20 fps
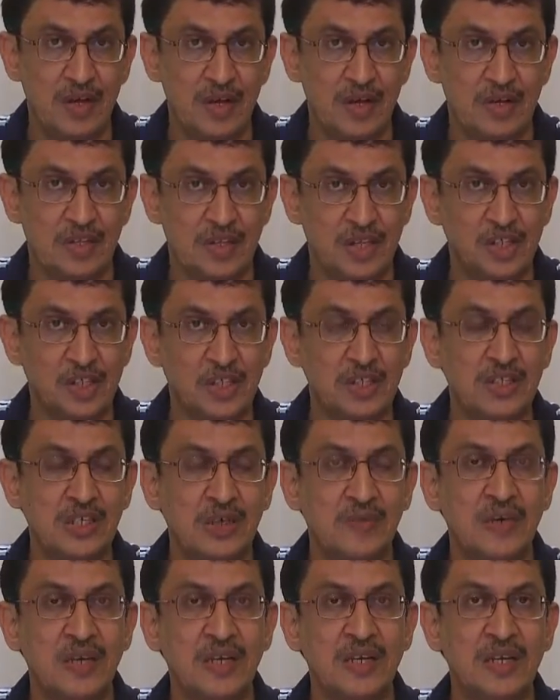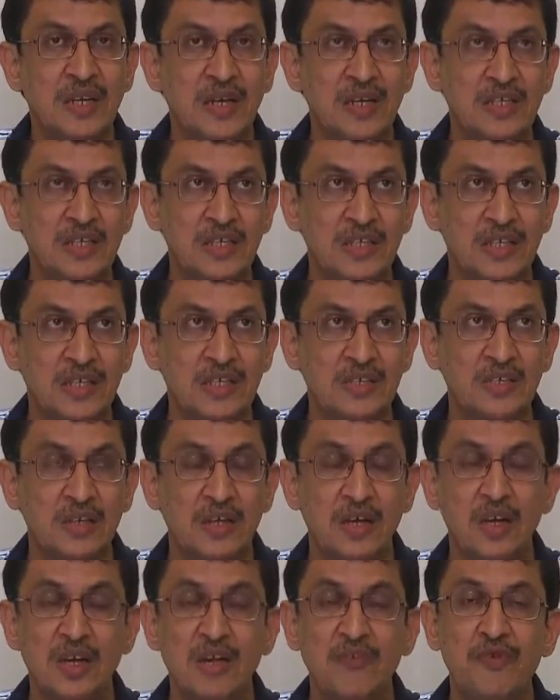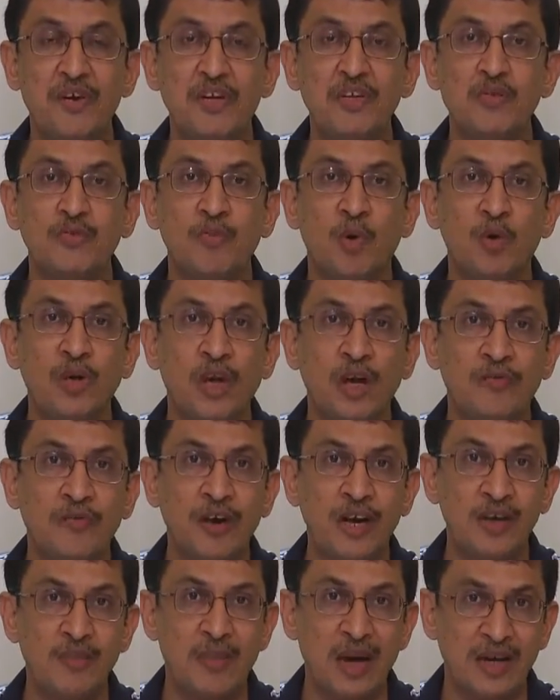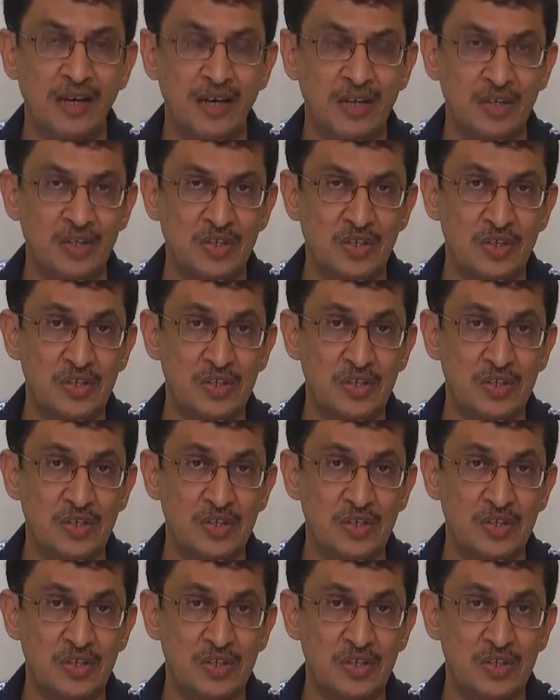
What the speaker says: Section 79 says if it is bona fide baggage